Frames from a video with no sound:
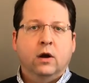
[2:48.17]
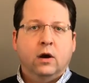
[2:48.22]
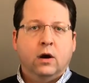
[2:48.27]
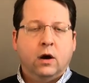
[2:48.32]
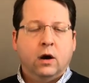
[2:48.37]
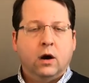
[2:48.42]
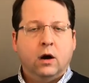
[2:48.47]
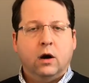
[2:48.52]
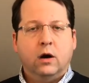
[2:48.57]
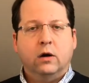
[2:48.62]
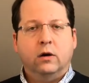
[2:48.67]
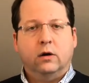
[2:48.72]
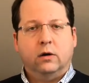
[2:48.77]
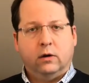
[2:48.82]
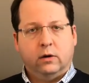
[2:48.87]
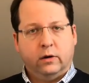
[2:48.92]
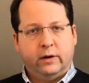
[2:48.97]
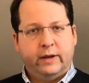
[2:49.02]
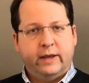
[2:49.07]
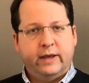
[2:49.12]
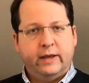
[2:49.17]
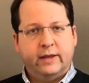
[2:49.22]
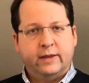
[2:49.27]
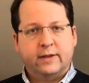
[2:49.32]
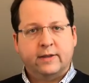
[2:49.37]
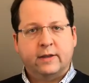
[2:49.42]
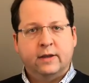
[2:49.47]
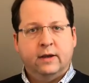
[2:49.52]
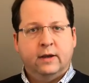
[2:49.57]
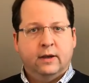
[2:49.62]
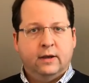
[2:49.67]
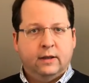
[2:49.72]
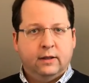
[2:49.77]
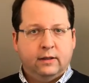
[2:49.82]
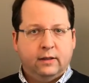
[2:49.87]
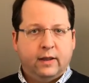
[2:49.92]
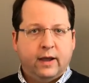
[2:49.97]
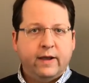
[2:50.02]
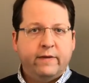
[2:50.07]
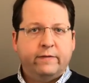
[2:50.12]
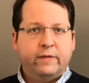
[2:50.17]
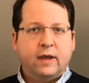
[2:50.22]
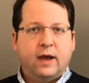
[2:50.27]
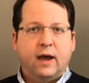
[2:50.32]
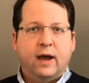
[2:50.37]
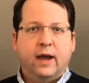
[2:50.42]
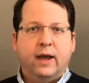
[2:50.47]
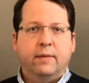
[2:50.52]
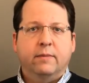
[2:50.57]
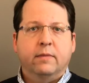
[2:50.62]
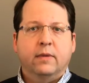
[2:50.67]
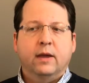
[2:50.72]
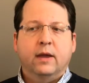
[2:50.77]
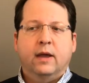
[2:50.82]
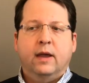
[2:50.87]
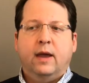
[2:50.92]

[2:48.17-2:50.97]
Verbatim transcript: her or his lifetime.